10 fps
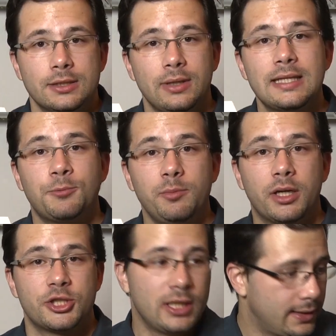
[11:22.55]
So that's pretty
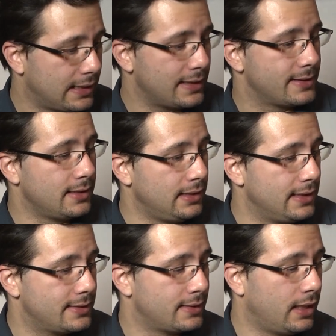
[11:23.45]
much it. That's the
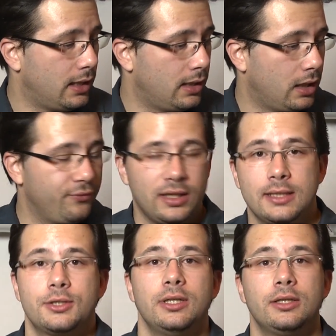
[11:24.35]
list of
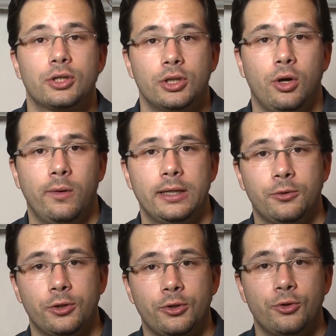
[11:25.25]
things you need to know in
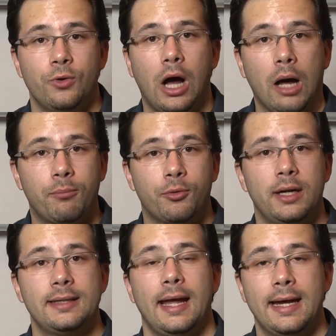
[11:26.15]
order to
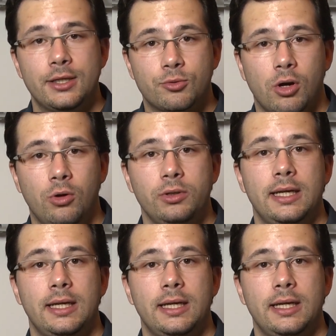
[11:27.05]
operate a drone,